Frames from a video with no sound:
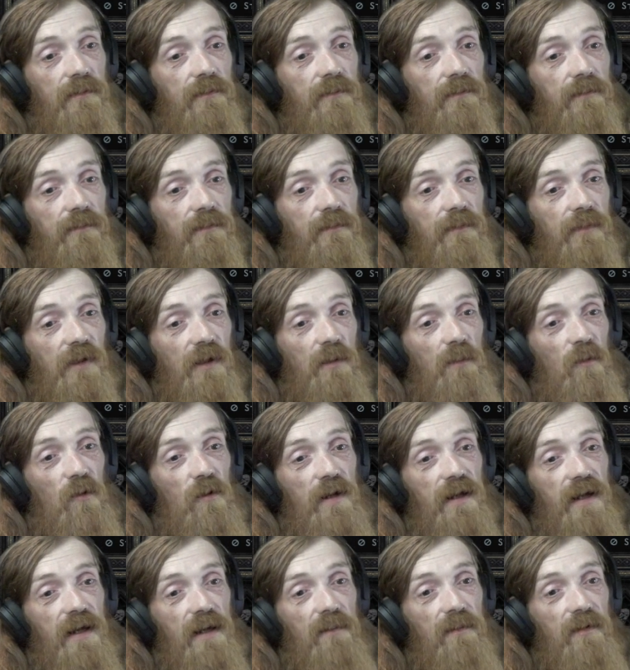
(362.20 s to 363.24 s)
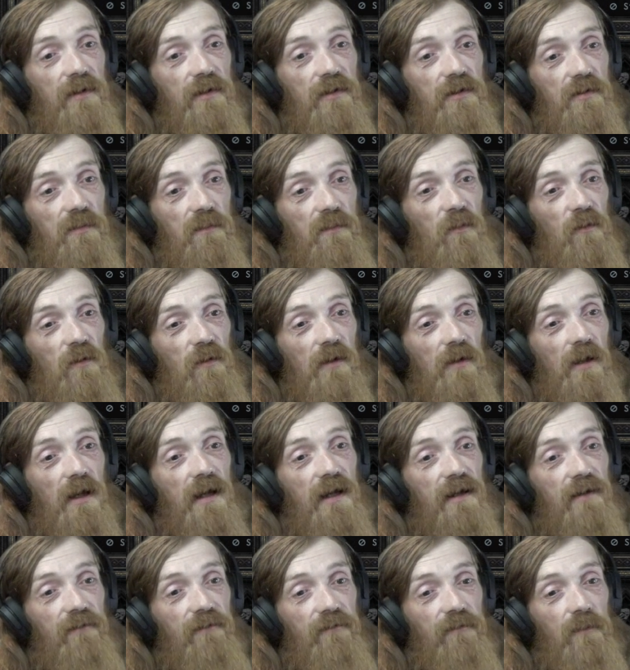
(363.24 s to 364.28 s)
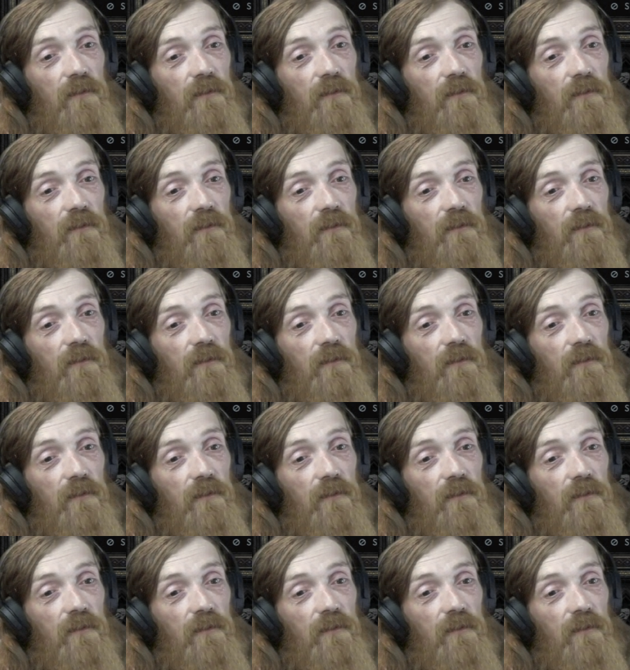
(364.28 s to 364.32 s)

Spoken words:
A little more damage, more life, more